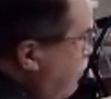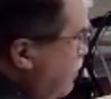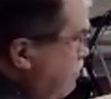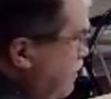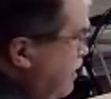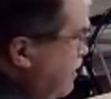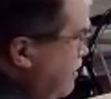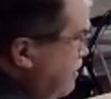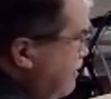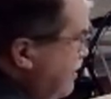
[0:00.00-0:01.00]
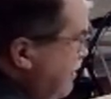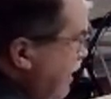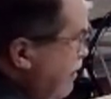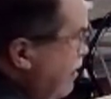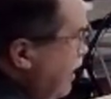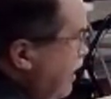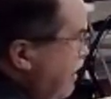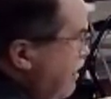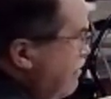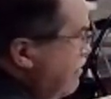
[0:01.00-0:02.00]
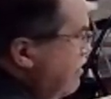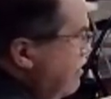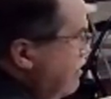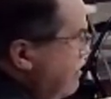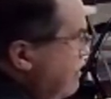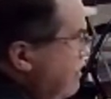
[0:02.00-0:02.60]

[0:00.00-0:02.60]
problem is, as I look at it, is